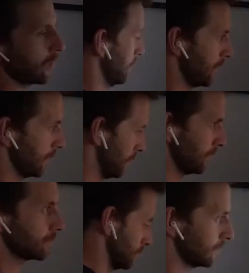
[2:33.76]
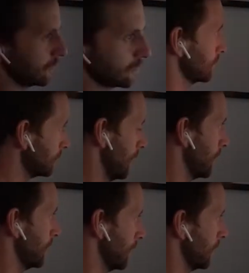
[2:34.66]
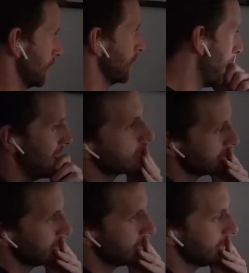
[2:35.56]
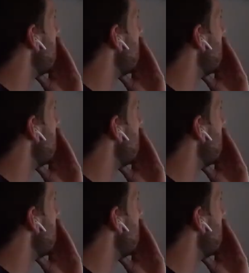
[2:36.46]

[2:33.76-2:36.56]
in the morning, and then we shot some like